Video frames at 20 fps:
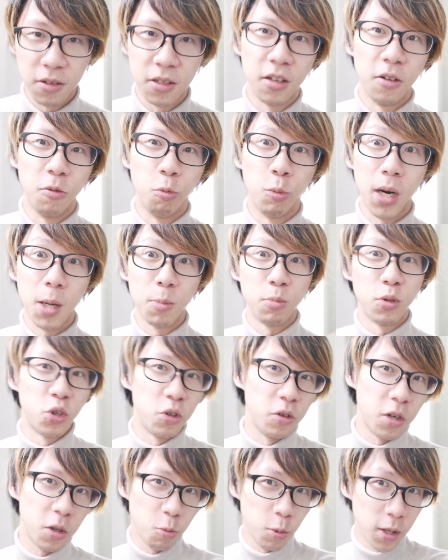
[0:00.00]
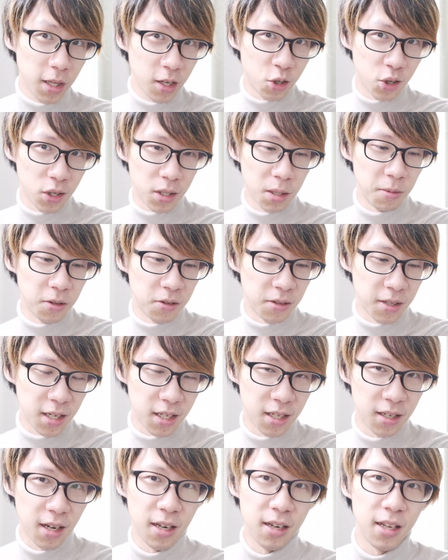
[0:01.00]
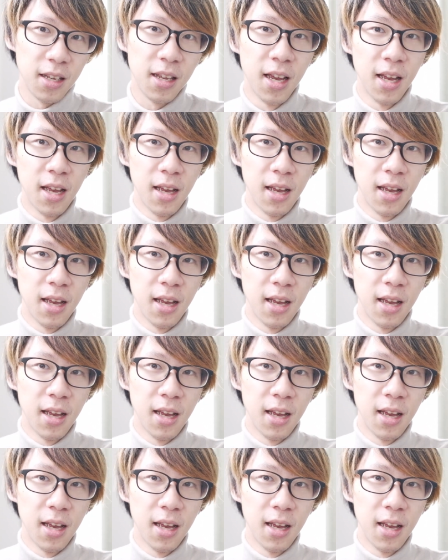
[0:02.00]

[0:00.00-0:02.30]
So when I'm shooting with a GW690,